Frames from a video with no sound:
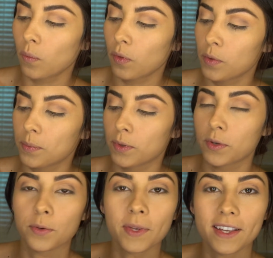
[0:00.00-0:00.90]
the
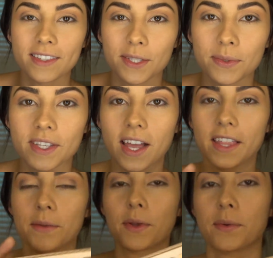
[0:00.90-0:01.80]
blue because this was
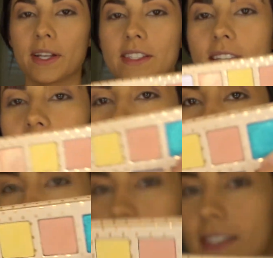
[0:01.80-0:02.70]
highly requested. It's
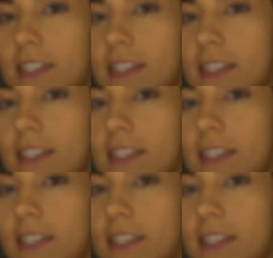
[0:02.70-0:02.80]
like this